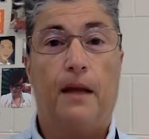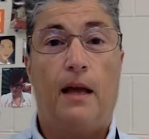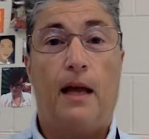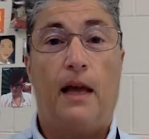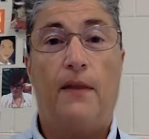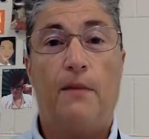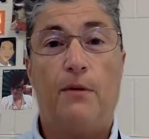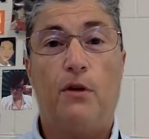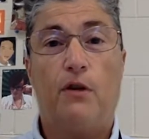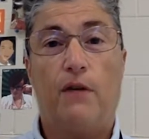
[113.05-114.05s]
In the
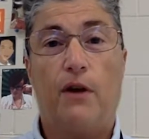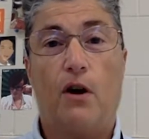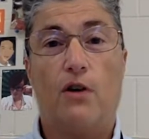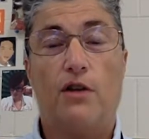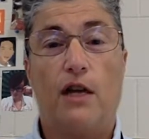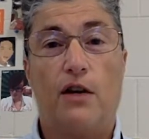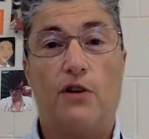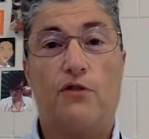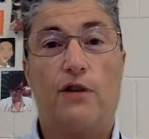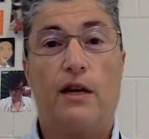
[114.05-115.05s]
computer graphic arts
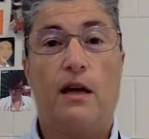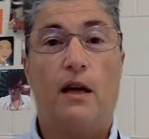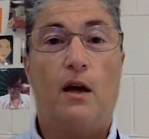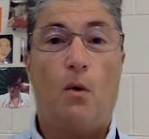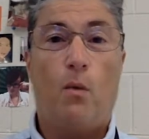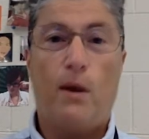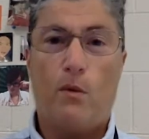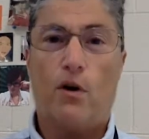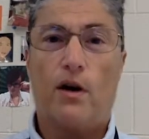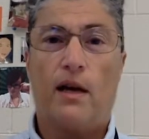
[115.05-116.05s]
industry, we
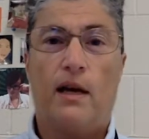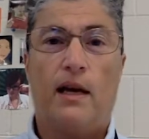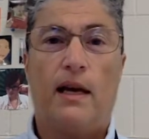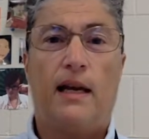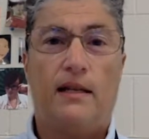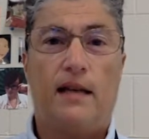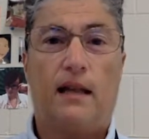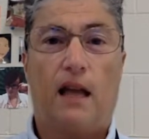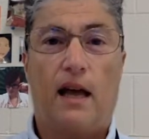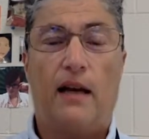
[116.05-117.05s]
work in a
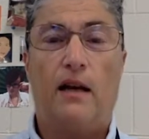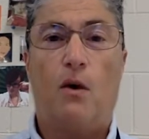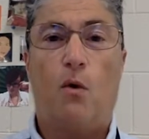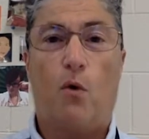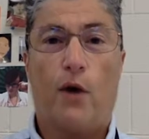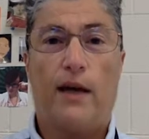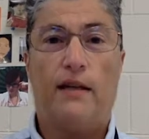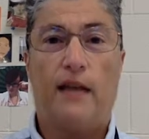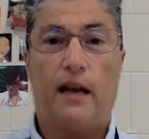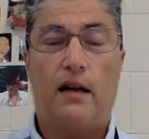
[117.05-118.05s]

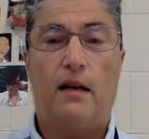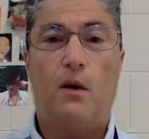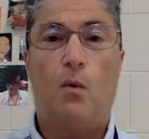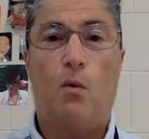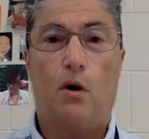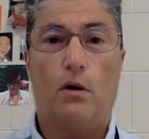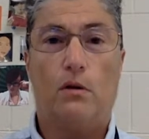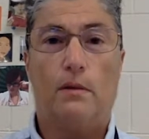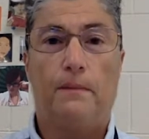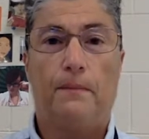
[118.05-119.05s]
deadline-oriented world.
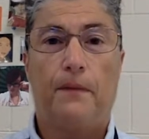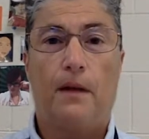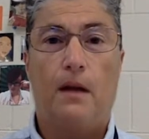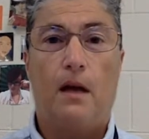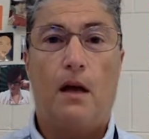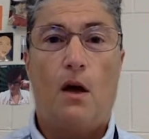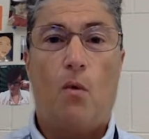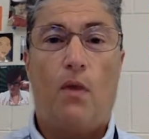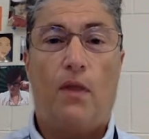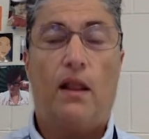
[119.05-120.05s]

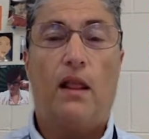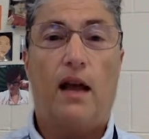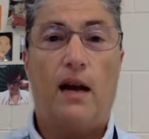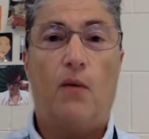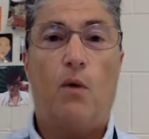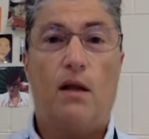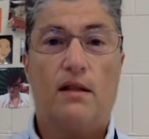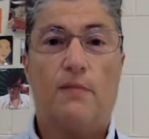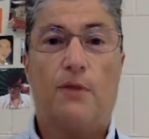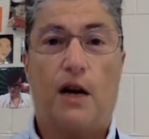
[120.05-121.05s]
When the client wants
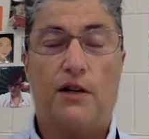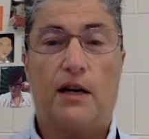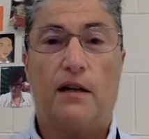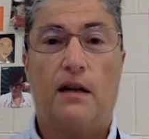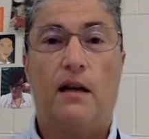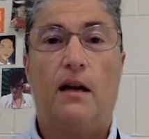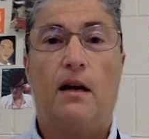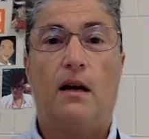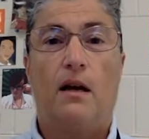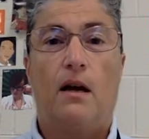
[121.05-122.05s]
the project
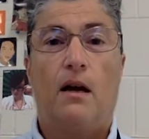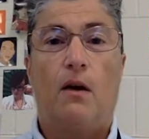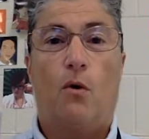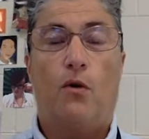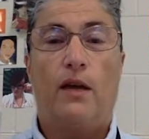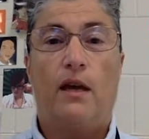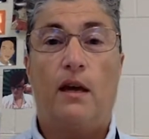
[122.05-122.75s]
or the